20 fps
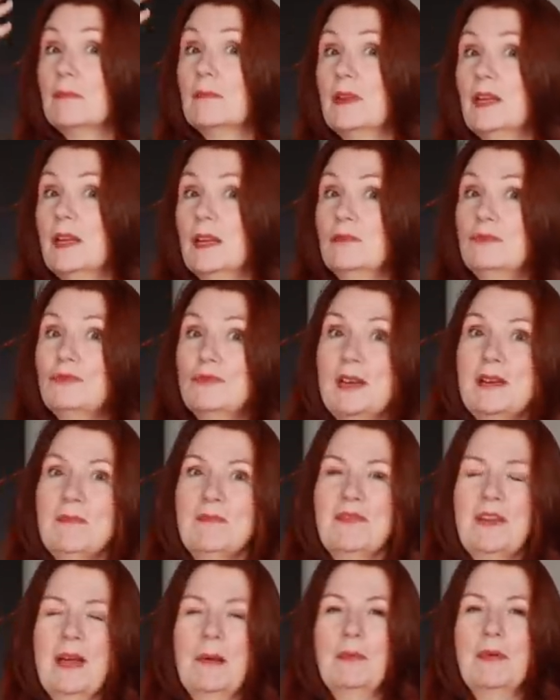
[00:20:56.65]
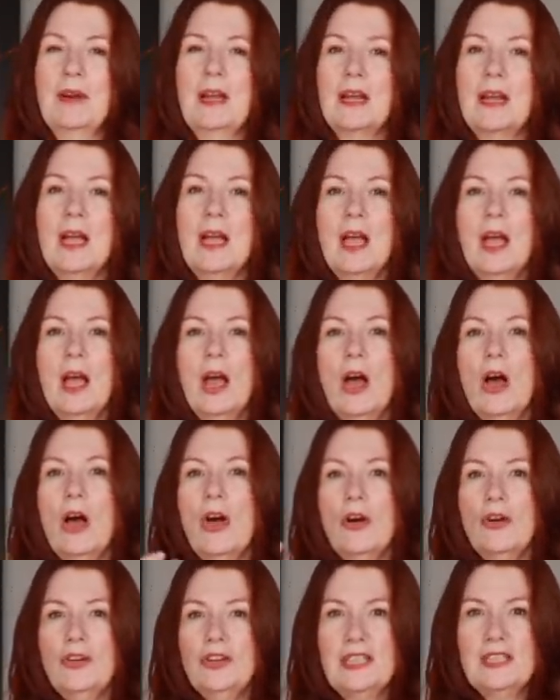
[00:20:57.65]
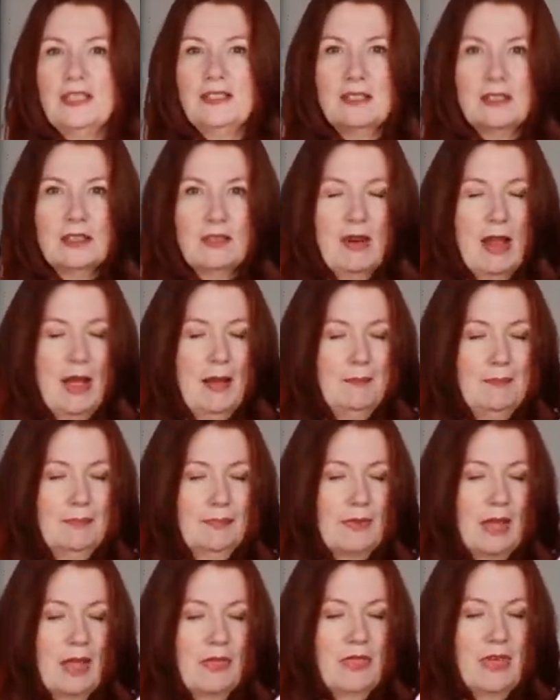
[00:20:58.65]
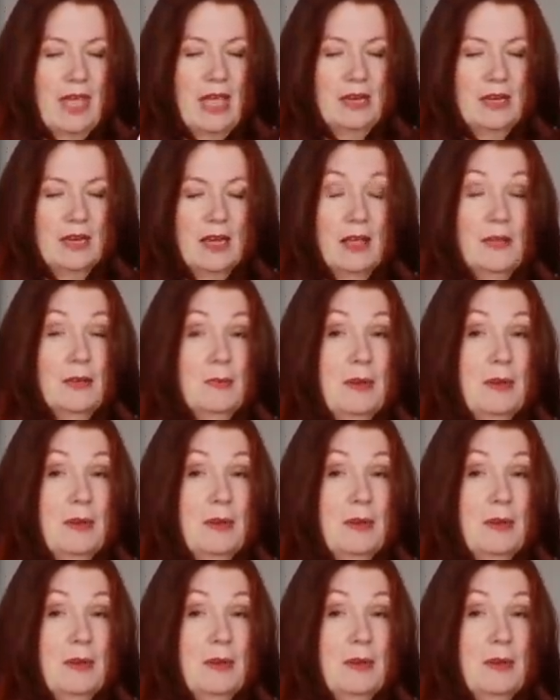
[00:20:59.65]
you know, dream fabric on Instagram, then other